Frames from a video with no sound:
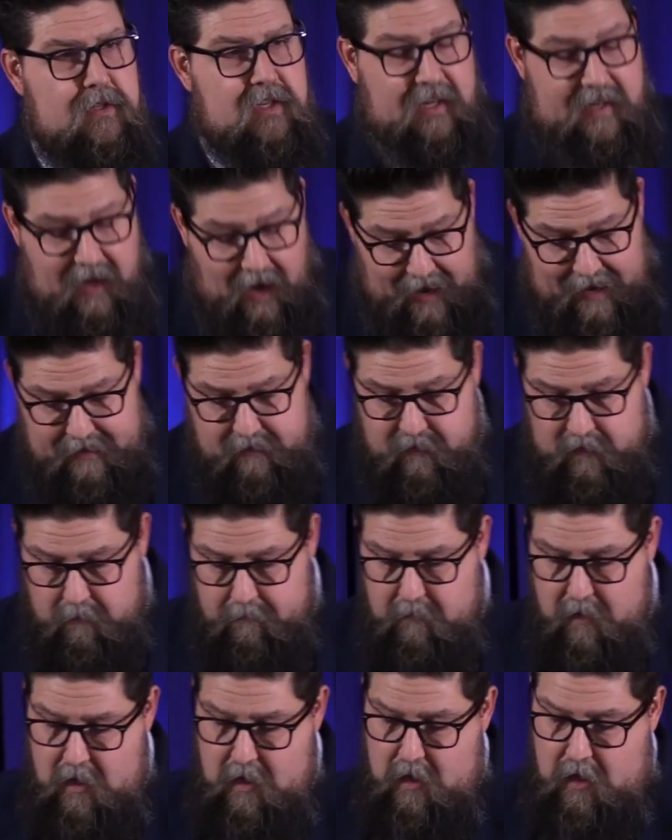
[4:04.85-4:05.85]
to guide
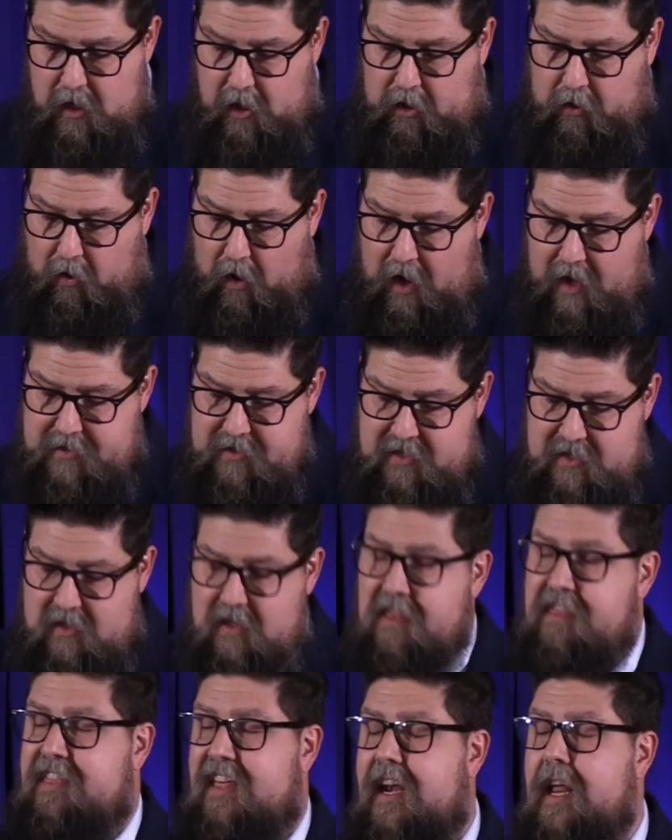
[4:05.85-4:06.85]
them across
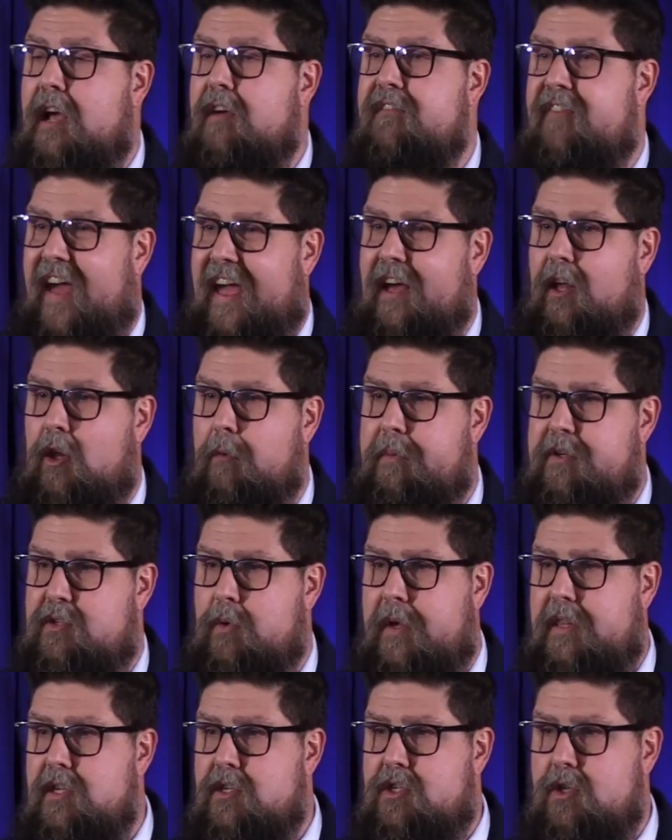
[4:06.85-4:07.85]
the thinning veil
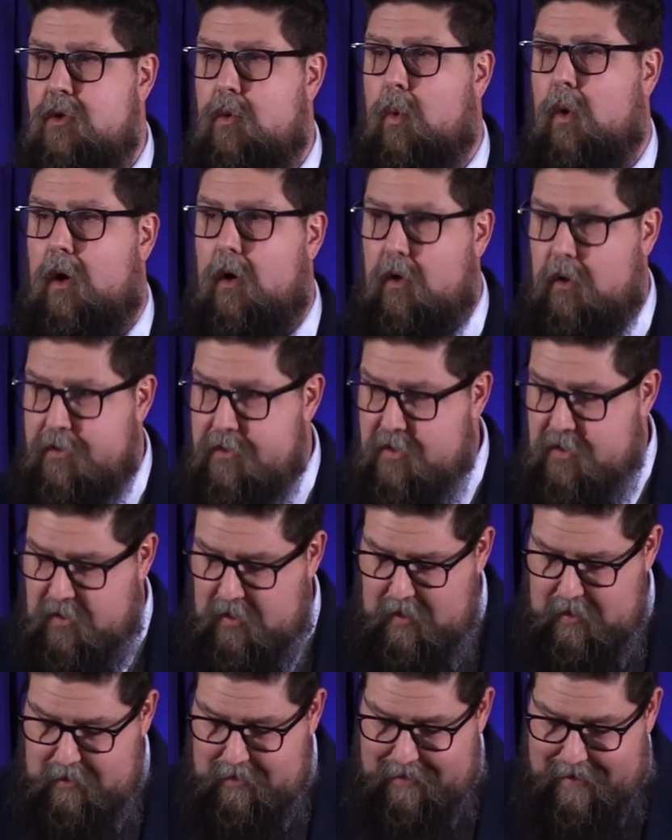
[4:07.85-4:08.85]
between the two worlds
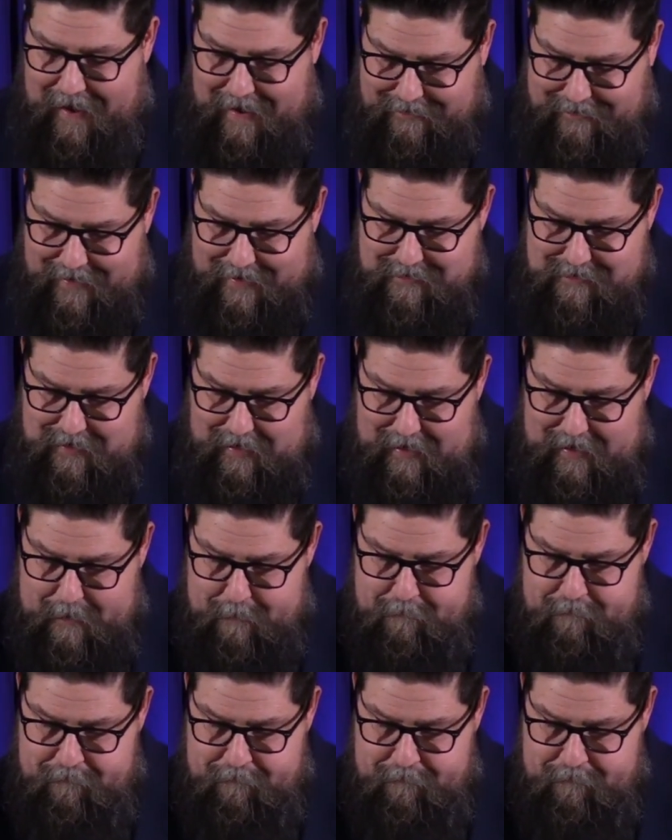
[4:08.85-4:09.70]
at that time,